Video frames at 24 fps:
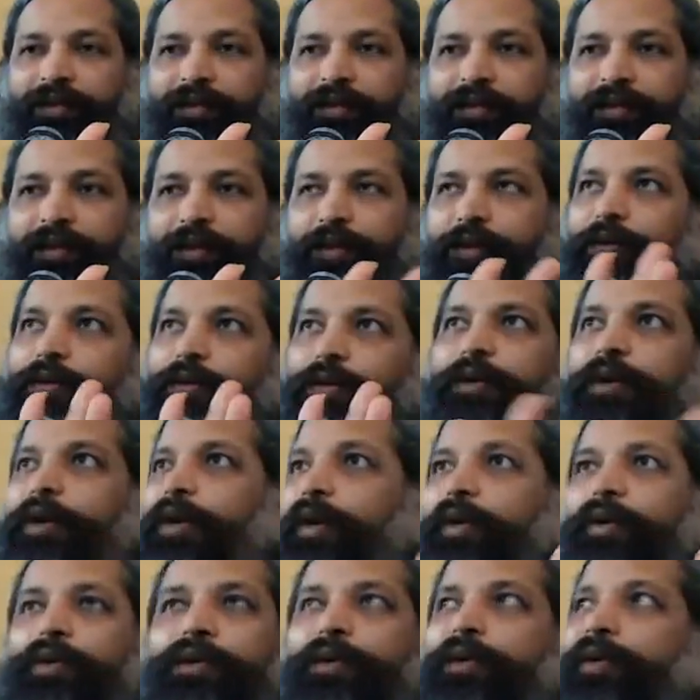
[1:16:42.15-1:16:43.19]
You do
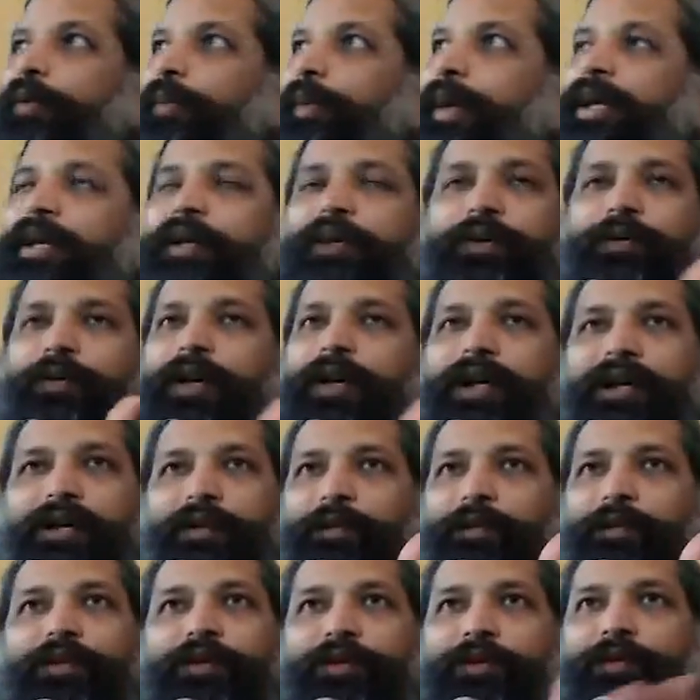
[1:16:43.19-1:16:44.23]
not know where you are,
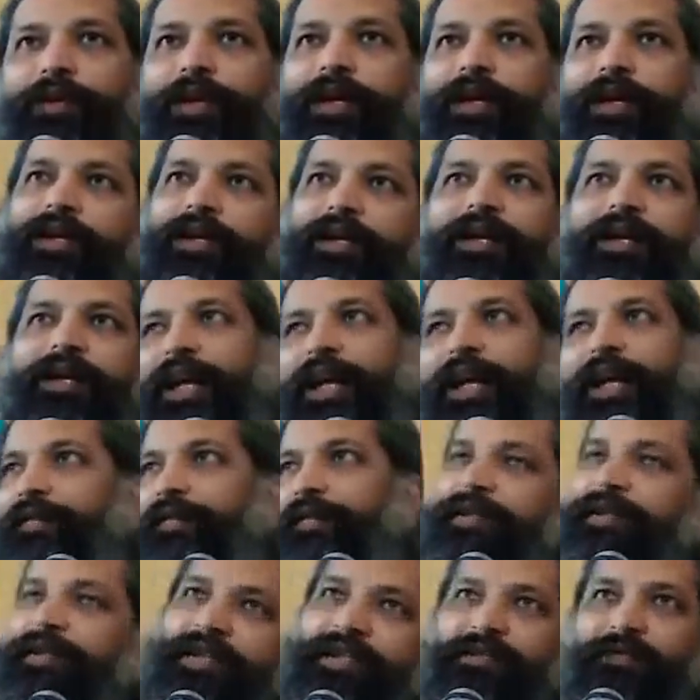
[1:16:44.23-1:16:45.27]
what you are.
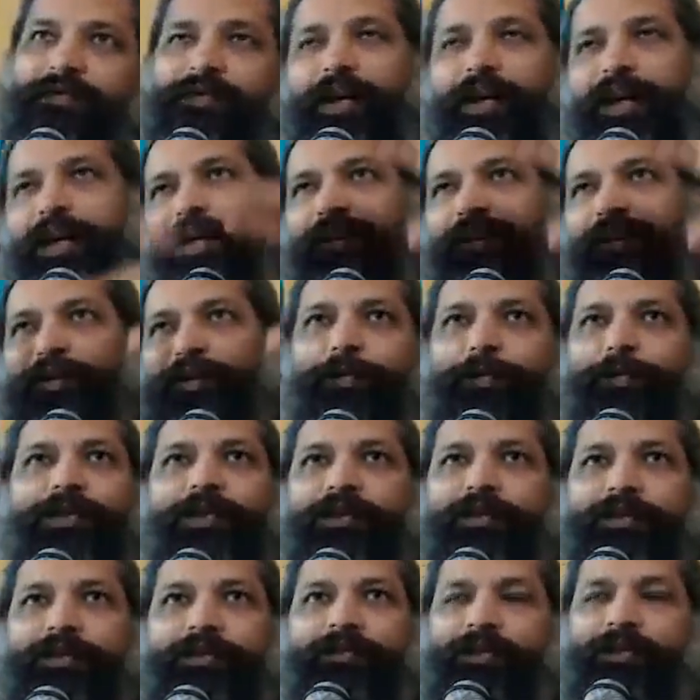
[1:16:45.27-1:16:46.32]
Everything is flying
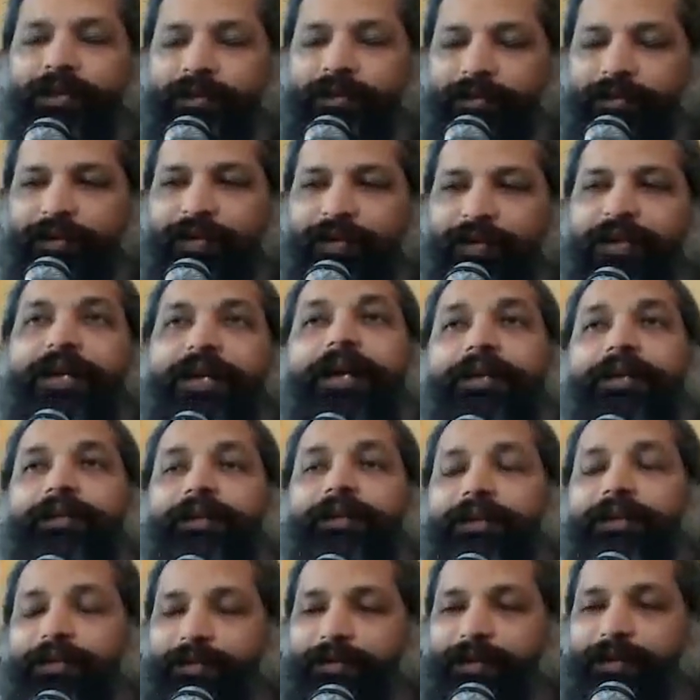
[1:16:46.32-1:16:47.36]
topsy-turvy. Nothing
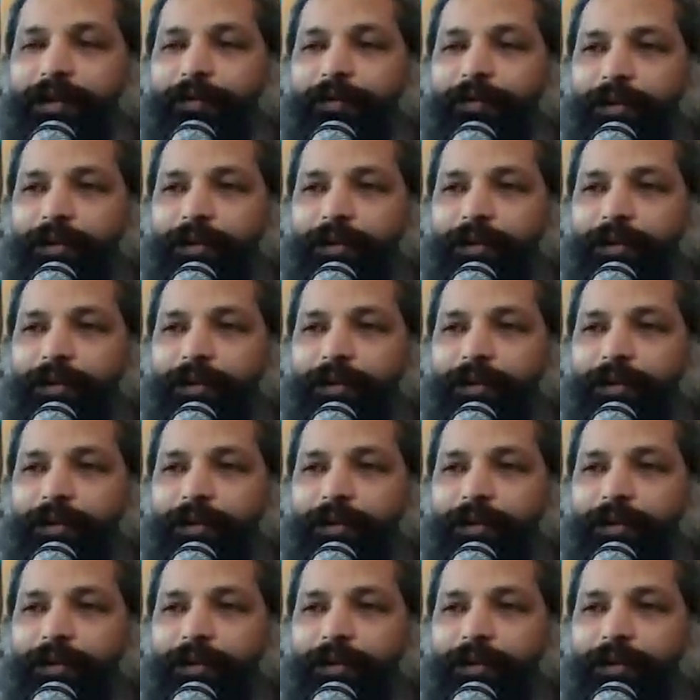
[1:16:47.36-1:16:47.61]
is stable.